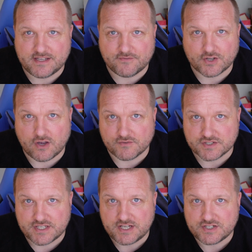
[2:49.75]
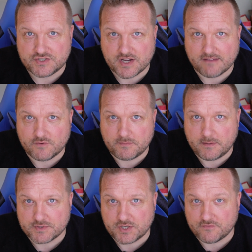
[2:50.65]
different conversations you're having with
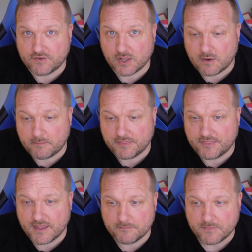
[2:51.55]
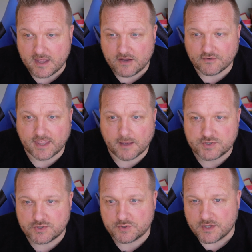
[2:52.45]
people so you can follow up with them, really
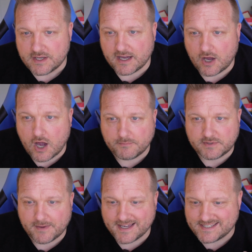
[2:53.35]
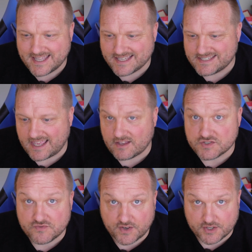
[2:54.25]
helps you uh, optimize that
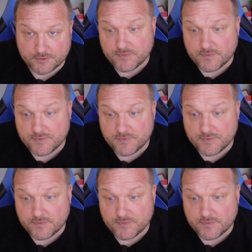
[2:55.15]
sales funnel.